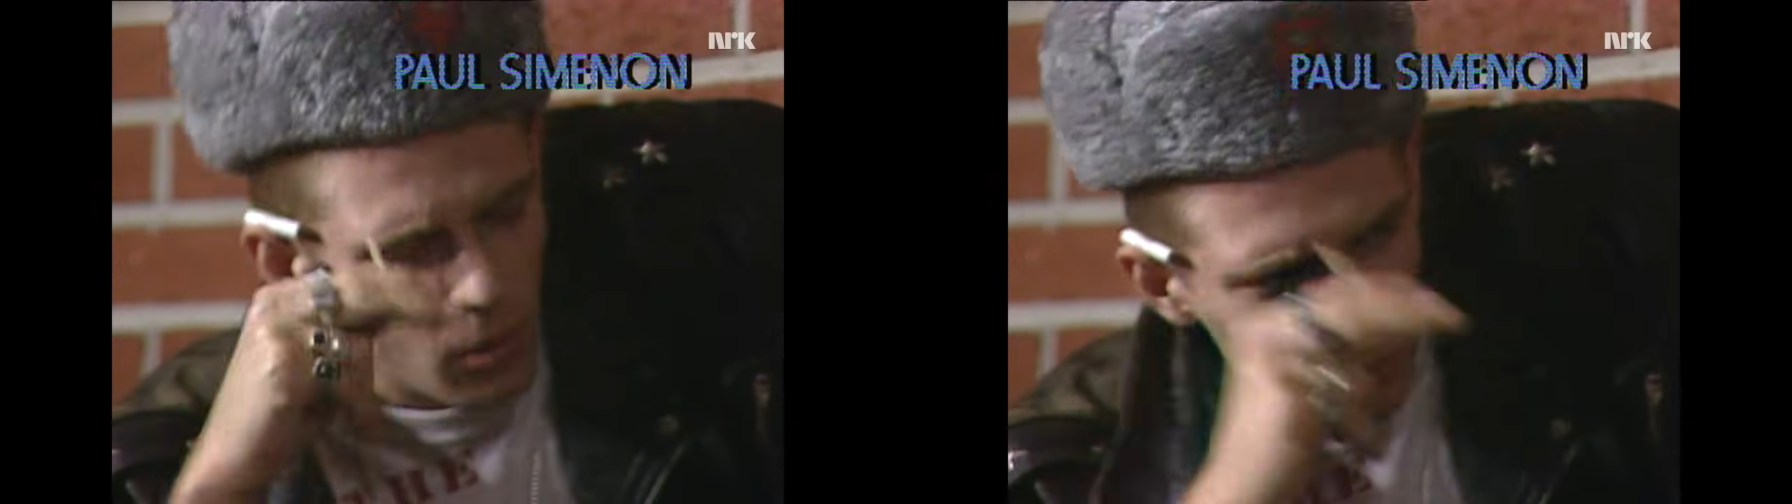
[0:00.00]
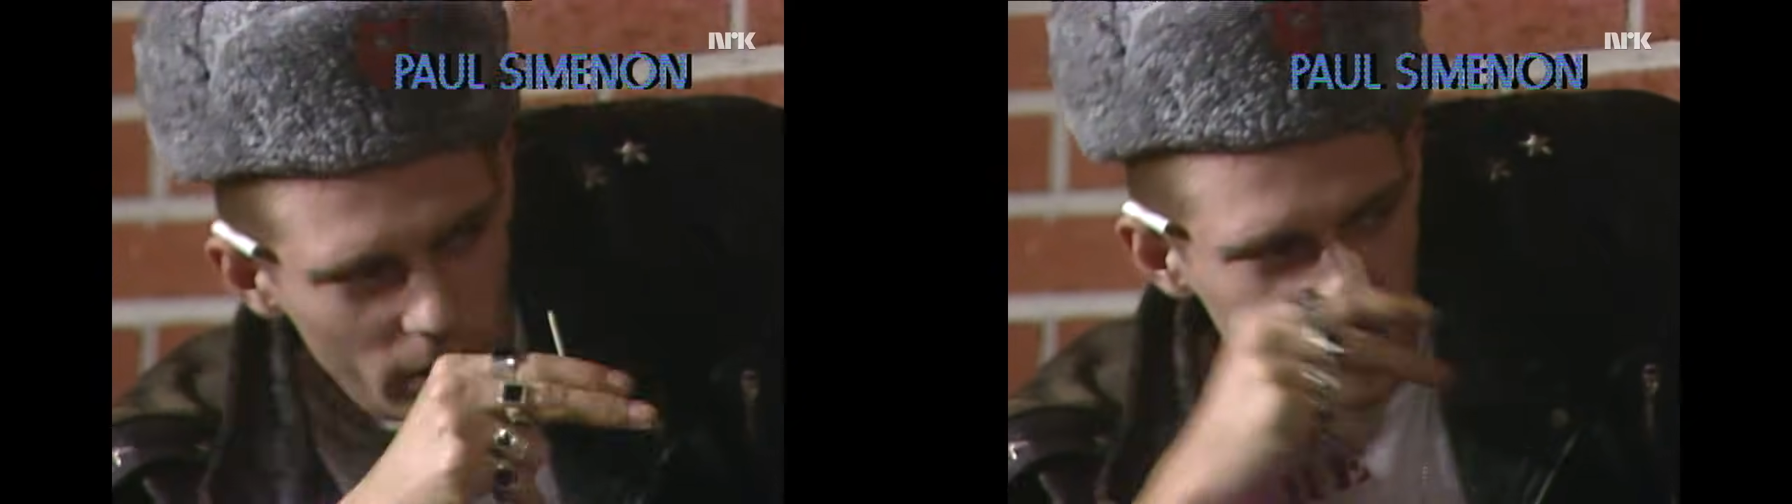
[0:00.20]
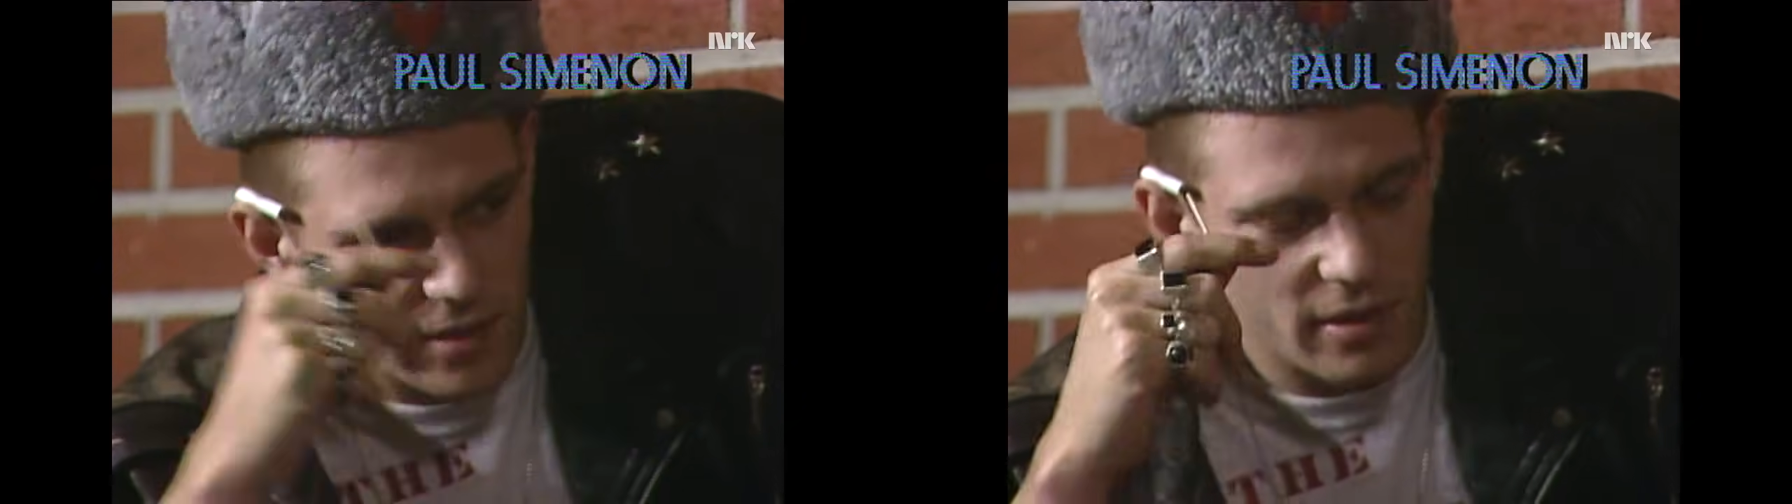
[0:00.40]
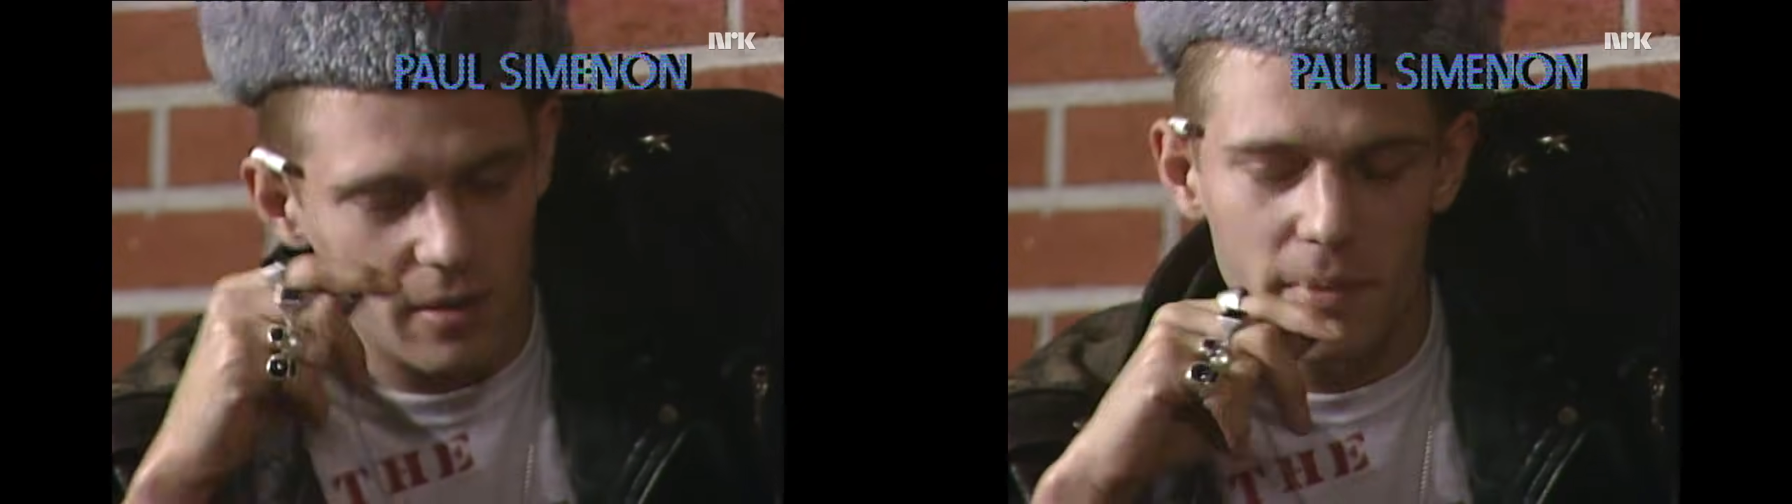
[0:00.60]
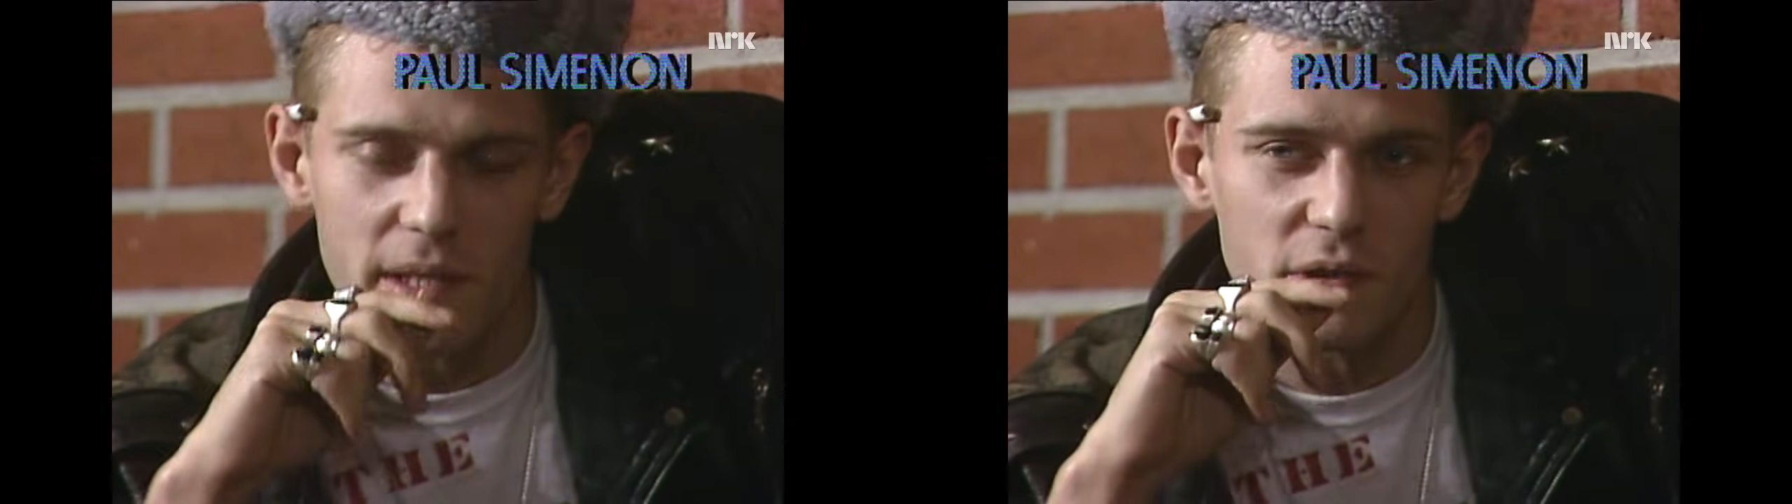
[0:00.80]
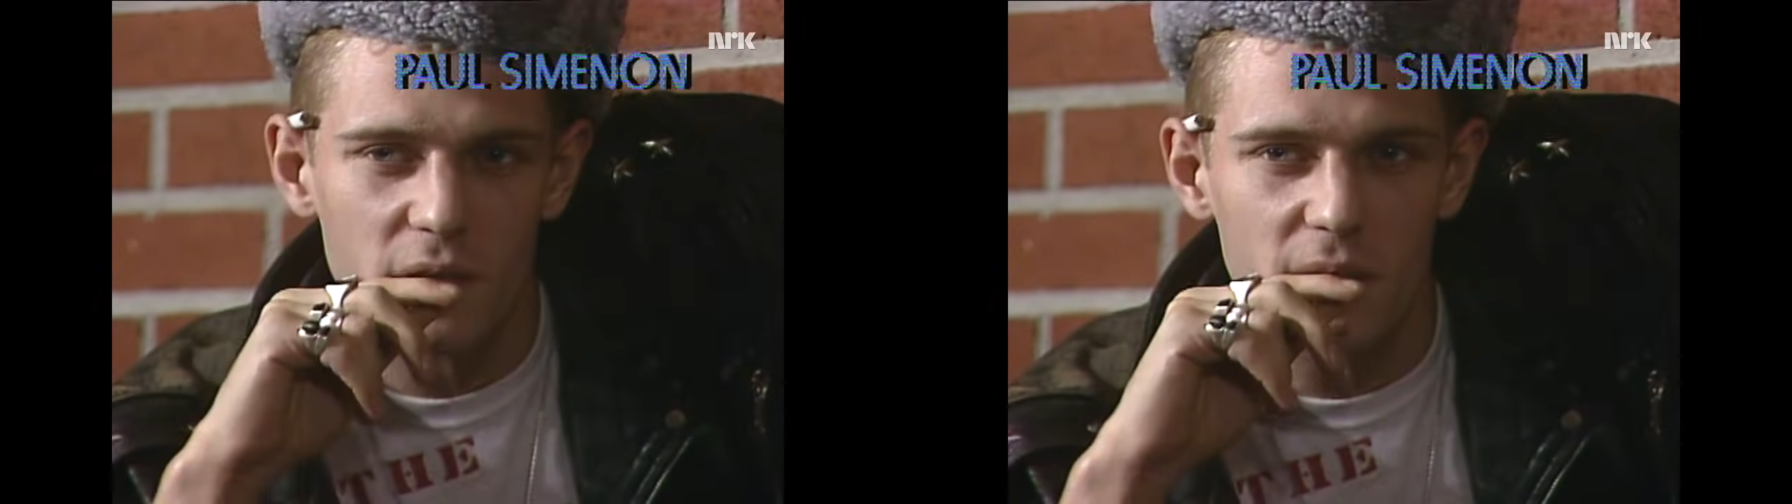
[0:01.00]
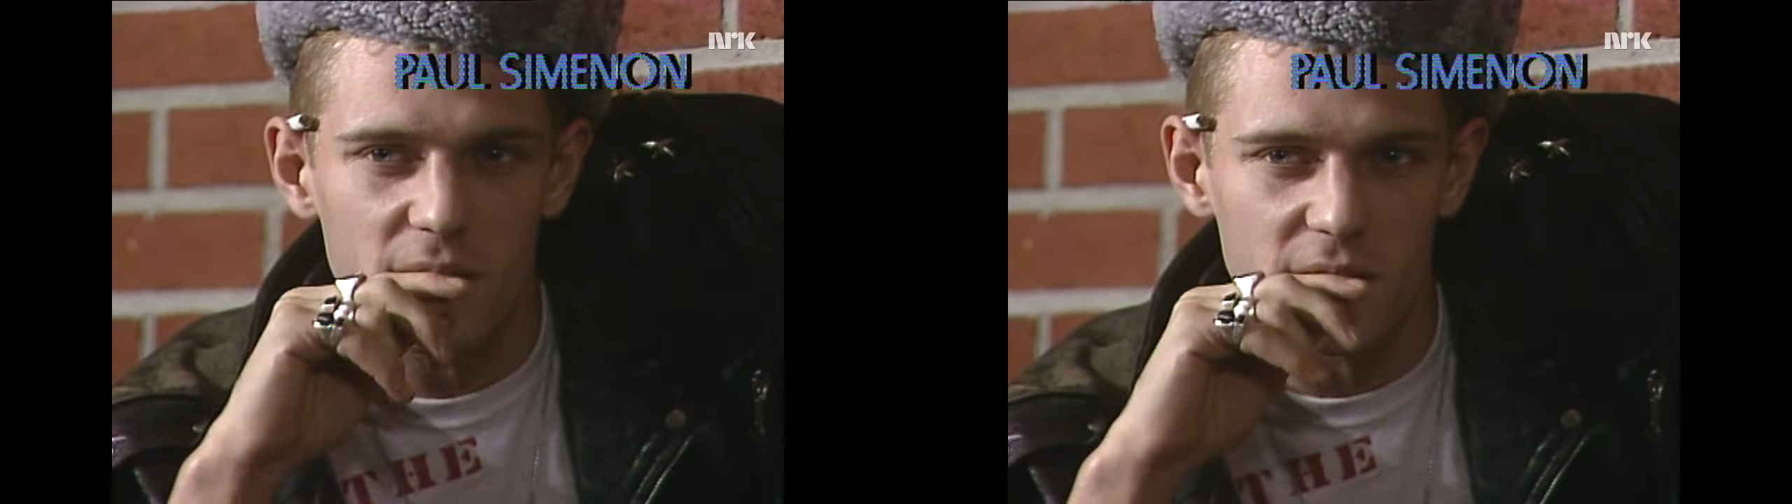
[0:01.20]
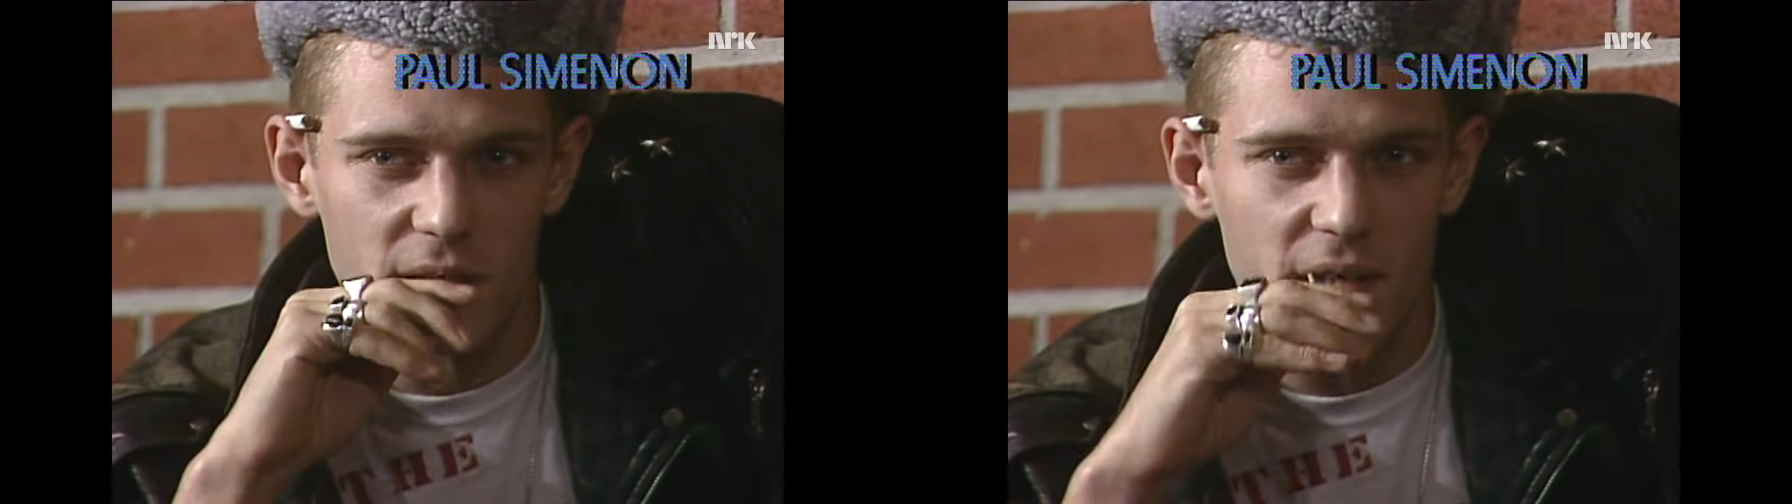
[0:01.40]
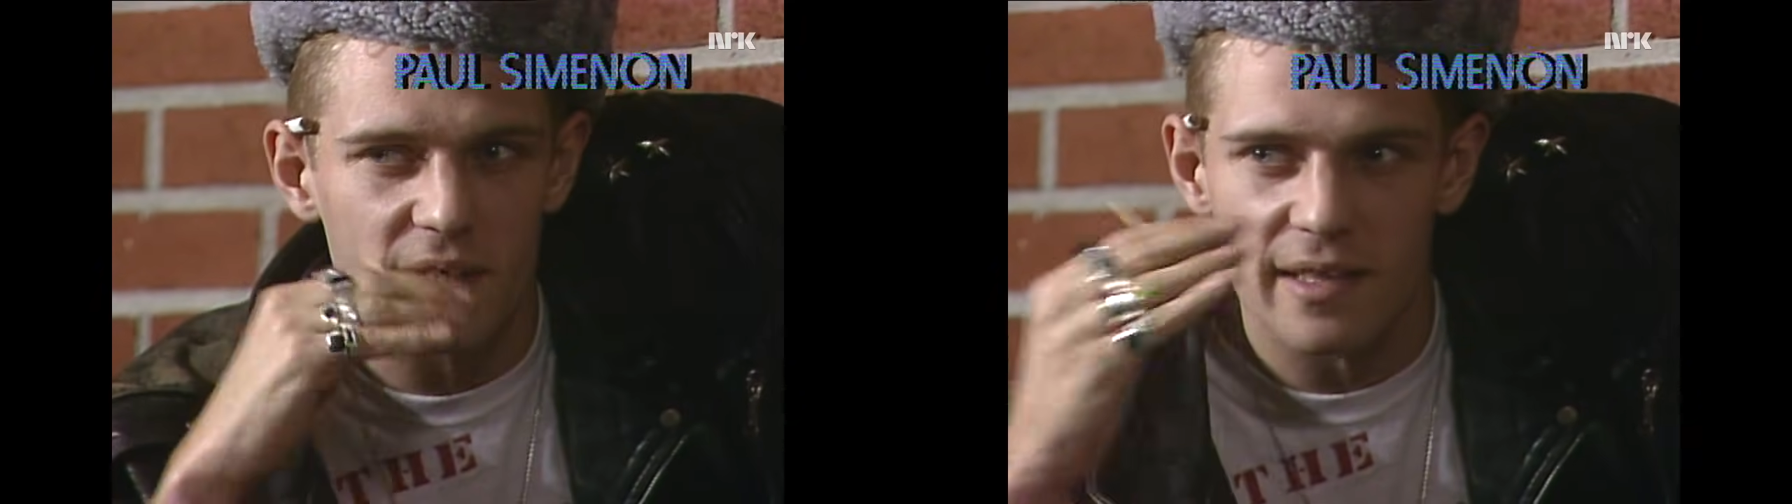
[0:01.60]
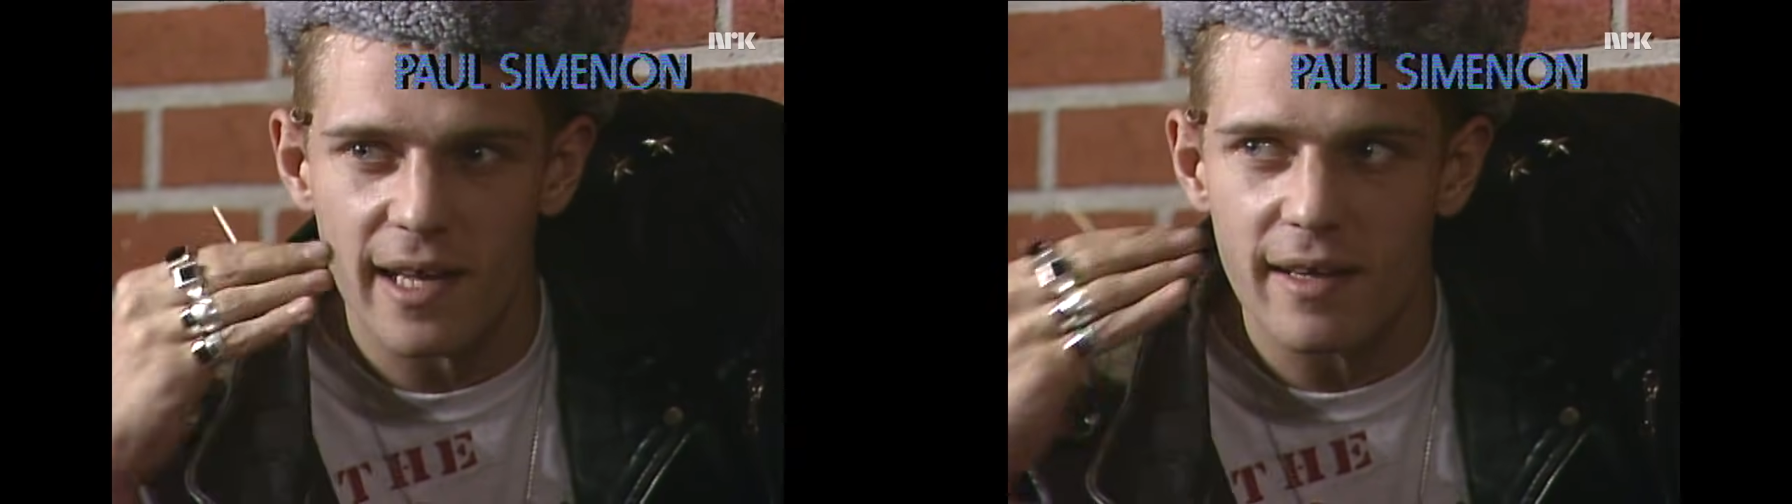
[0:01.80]
whereas me and Joe
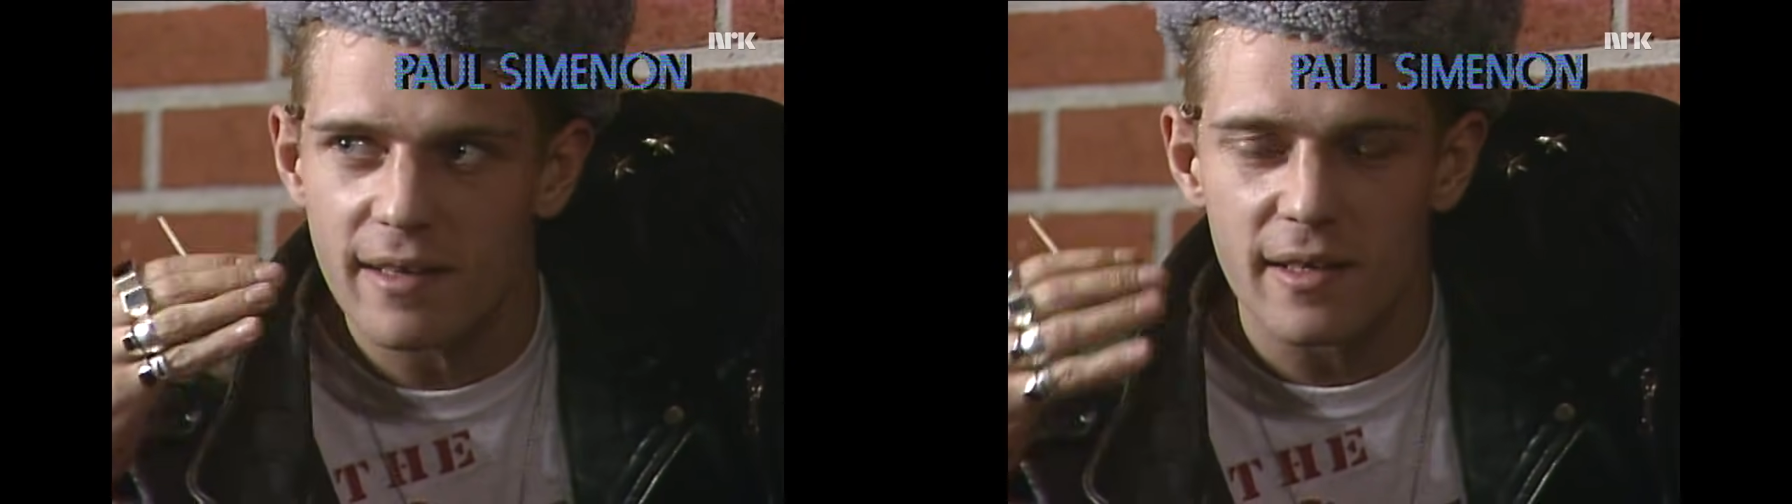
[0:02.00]
decided that